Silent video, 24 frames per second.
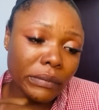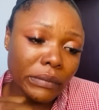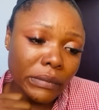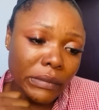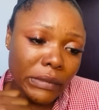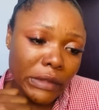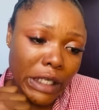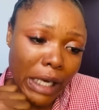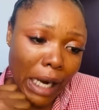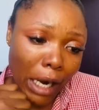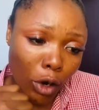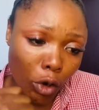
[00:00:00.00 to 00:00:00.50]

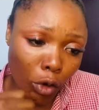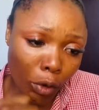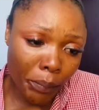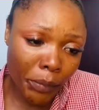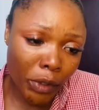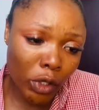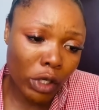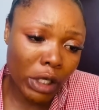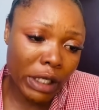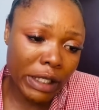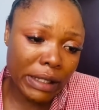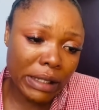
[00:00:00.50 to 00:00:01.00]
their
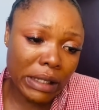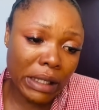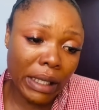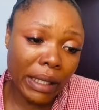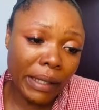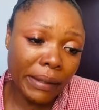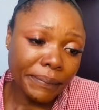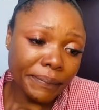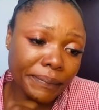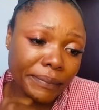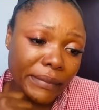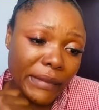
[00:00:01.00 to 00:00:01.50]
community
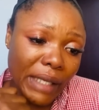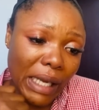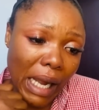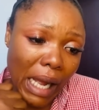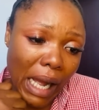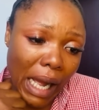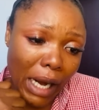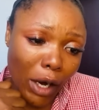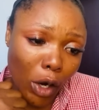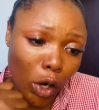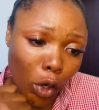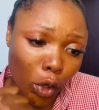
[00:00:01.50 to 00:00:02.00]

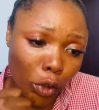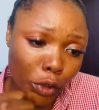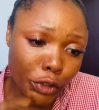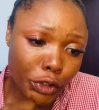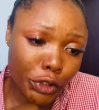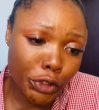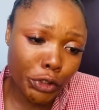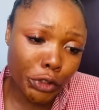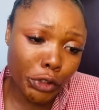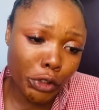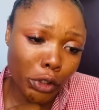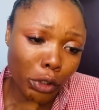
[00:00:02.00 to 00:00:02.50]
and
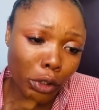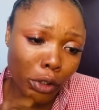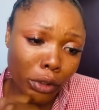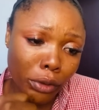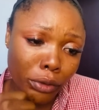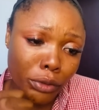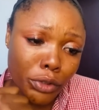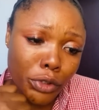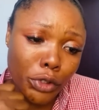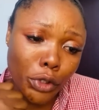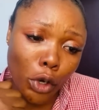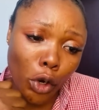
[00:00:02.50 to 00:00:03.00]
continue
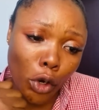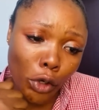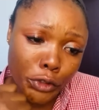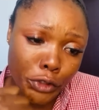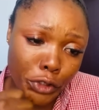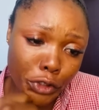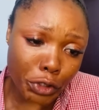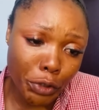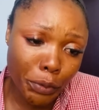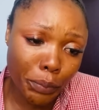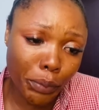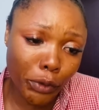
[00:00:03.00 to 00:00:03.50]
to
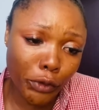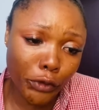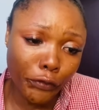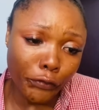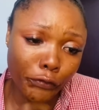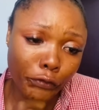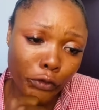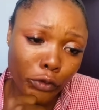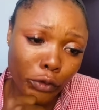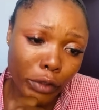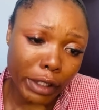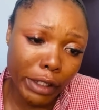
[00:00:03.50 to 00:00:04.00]
contribute
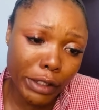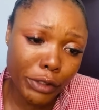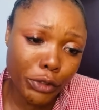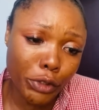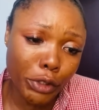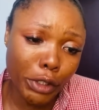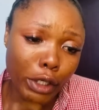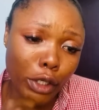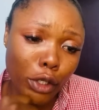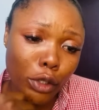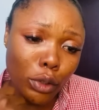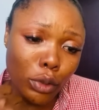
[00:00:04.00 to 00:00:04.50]
fully to
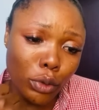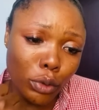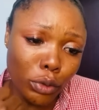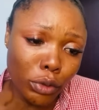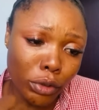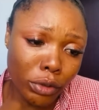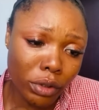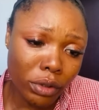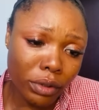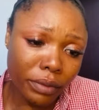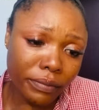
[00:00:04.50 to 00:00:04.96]
the good